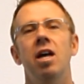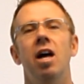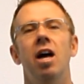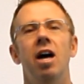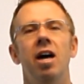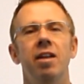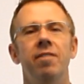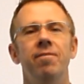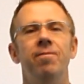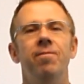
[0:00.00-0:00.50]

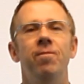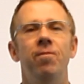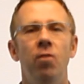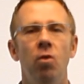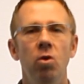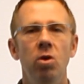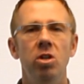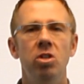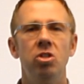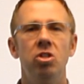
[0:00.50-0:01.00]

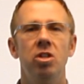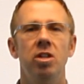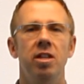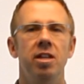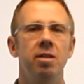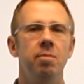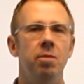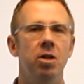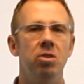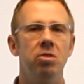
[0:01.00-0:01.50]

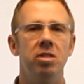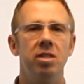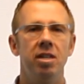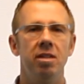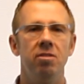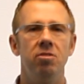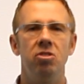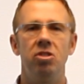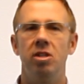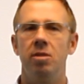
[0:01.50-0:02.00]
Unfortunately, most
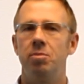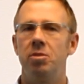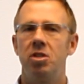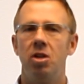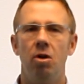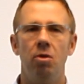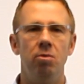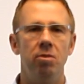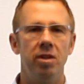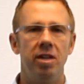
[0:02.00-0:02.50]
dealerships
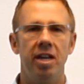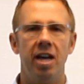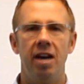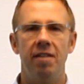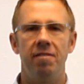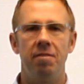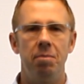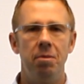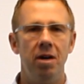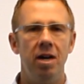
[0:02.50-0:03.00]
don't really
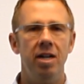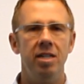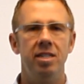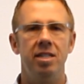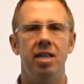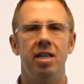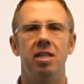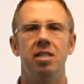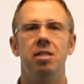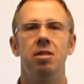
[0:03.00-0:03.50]
have a
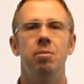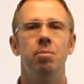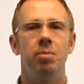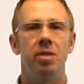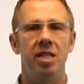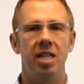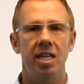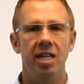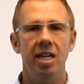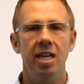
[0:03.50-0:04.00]
process,
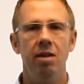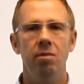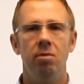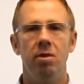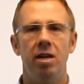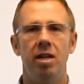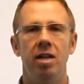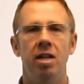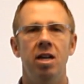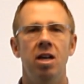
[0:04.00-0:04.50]
but they need
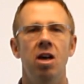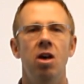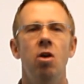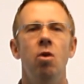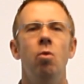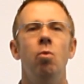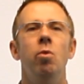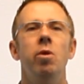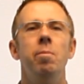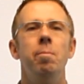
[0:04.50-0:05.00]
one.
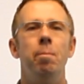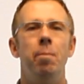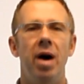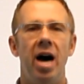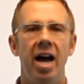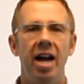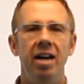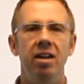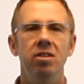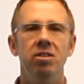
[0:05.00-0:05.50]
When
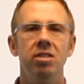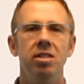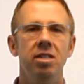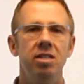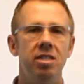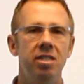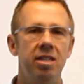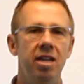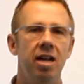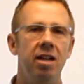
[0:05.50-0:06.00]
buyers and
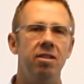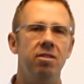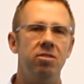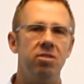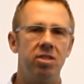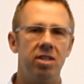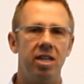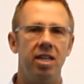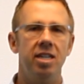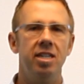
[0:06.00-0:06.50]

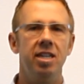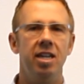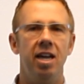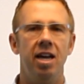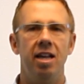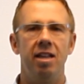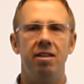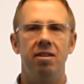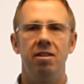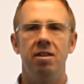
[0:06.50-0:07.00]
sellers get
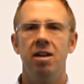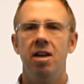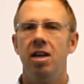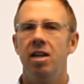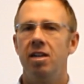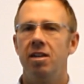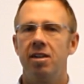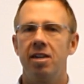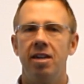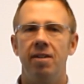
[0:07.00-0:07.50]
together,
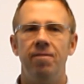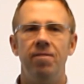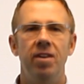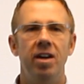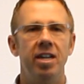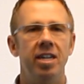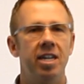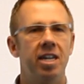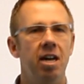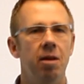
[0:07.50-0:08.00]
you're going to
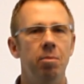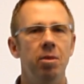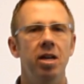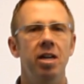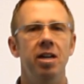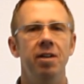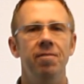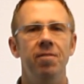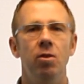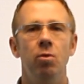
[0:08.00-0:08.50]
find a couple of
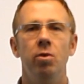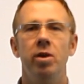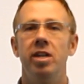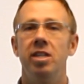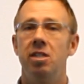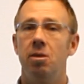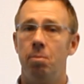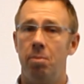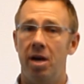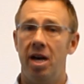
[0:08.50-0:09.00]
different
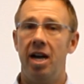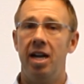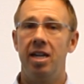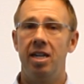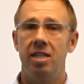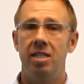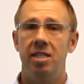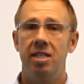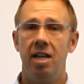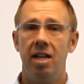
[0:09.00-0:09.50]
ways of buying
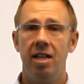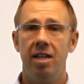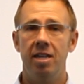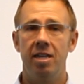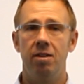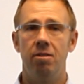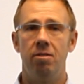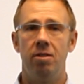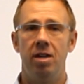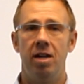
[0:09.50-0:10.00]
and selling
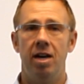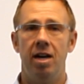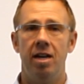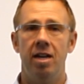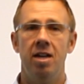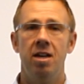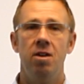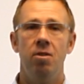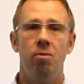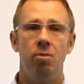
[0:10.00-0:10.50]
going on.
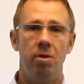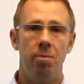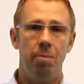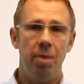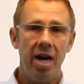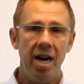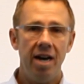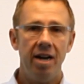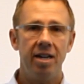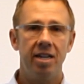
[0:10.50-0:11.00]
When a
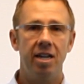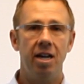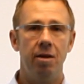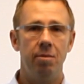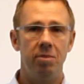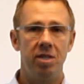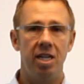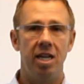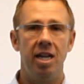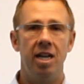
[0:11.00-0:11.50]
buyer
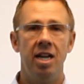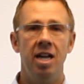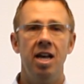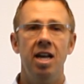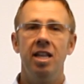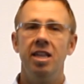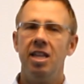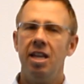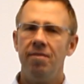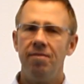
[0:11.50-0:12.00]
comes in,
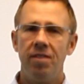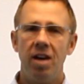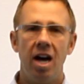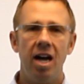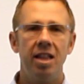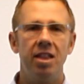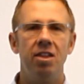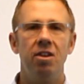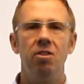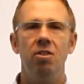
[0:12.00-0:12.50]
they've
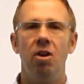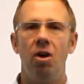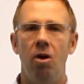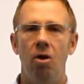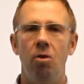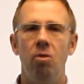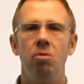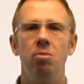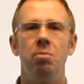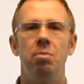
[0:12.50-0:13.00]
got their
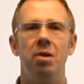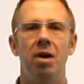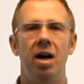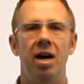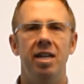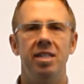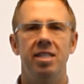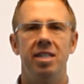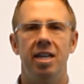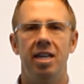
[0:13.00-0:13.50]
own
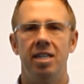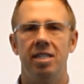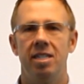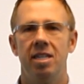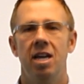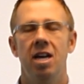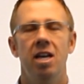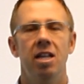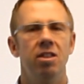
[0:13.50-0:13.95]
process.